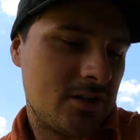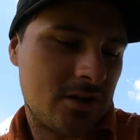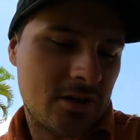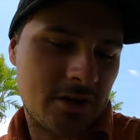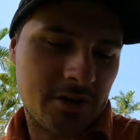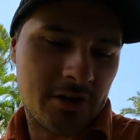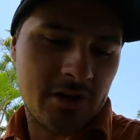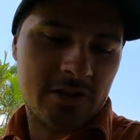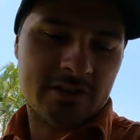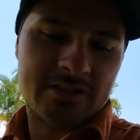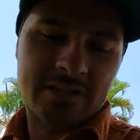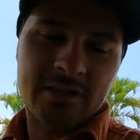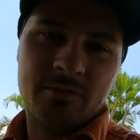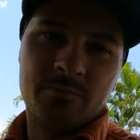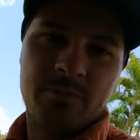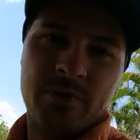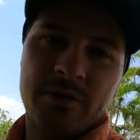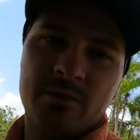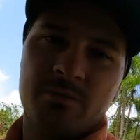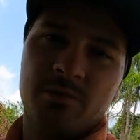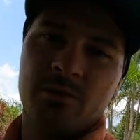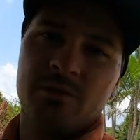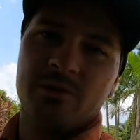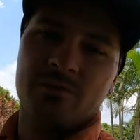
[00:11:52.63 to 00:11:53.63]
I know some
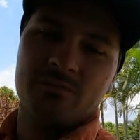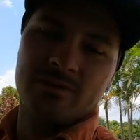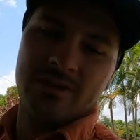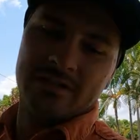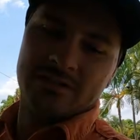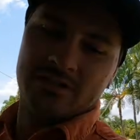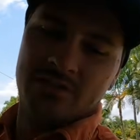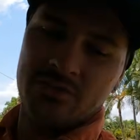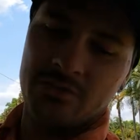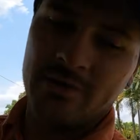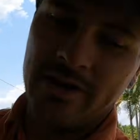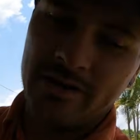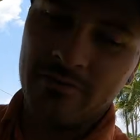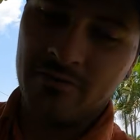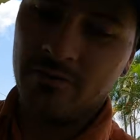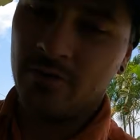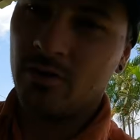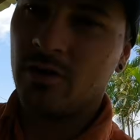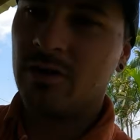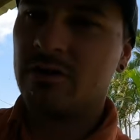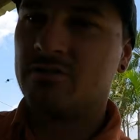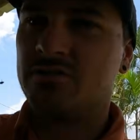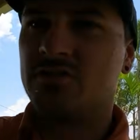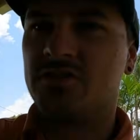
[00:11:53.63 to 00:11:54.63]
people that run
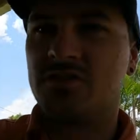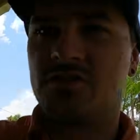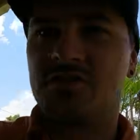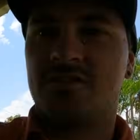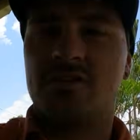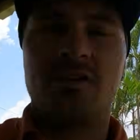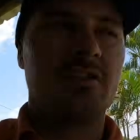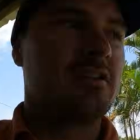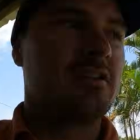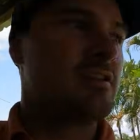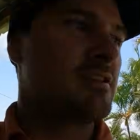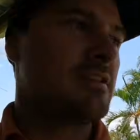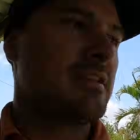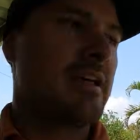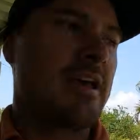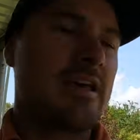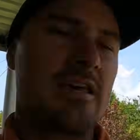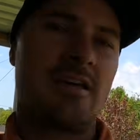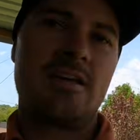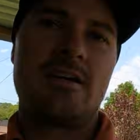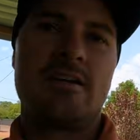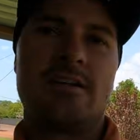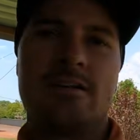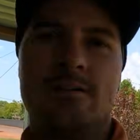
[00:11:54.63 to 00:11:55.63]
285s just so that
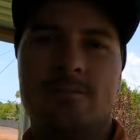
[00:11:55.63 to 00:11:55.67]
they